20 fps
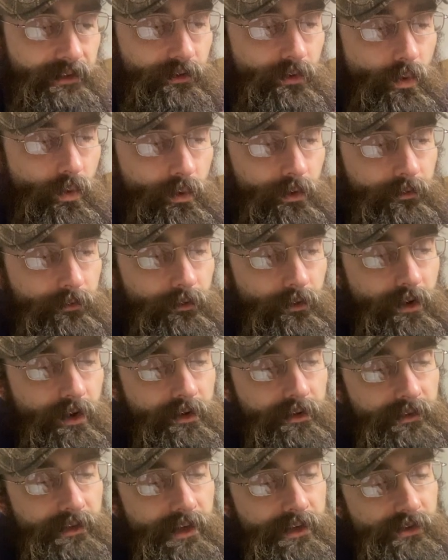court for
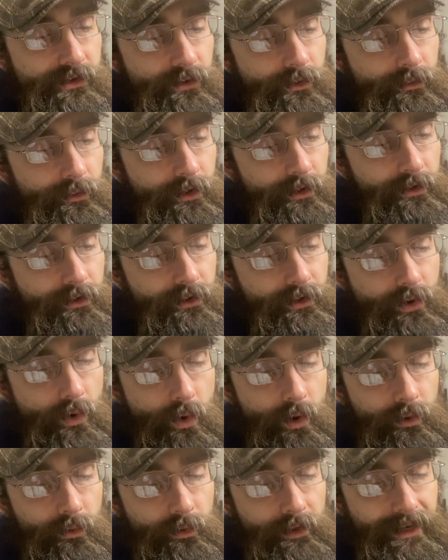unintentional murder, the
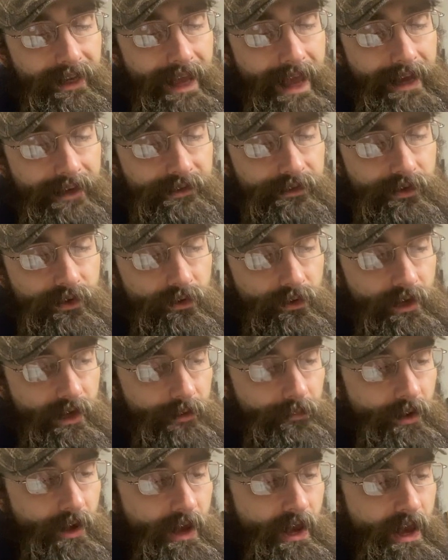court would execute
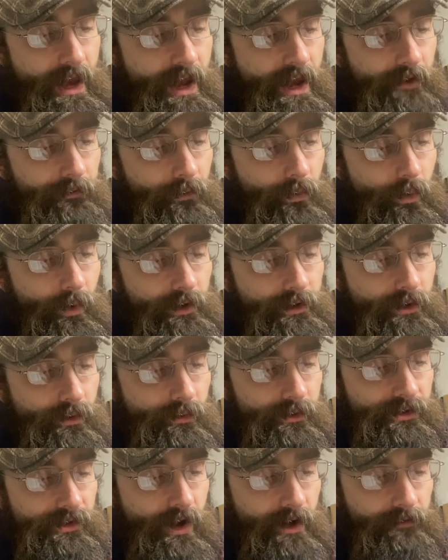him. And for one who
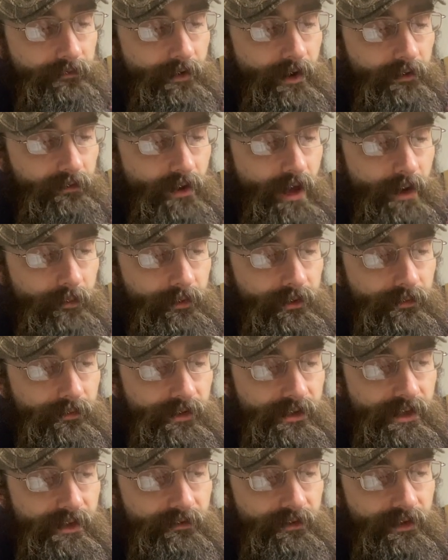was not found liable to
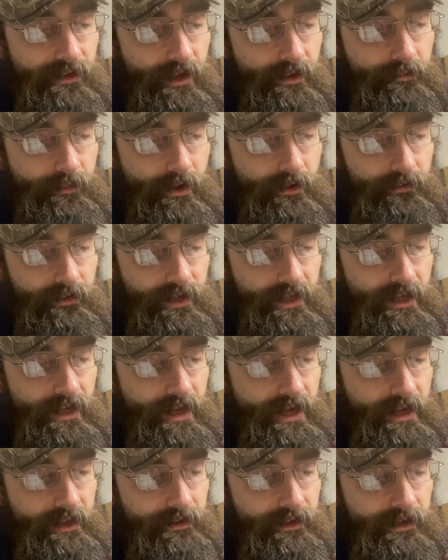receive the death penalty,
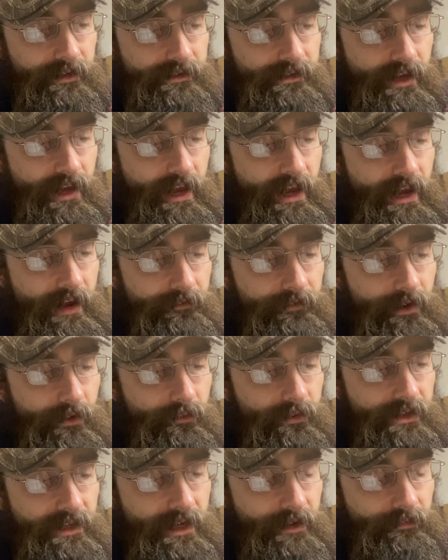that is, if
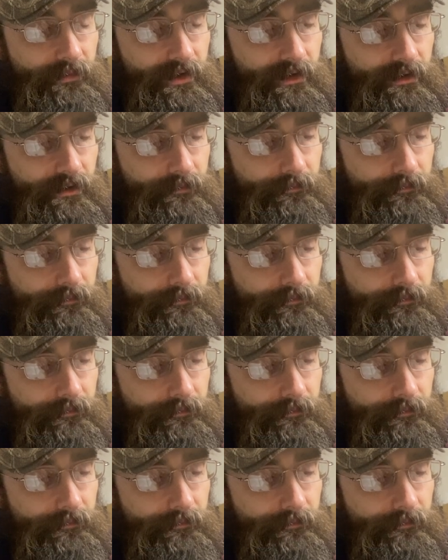they deemed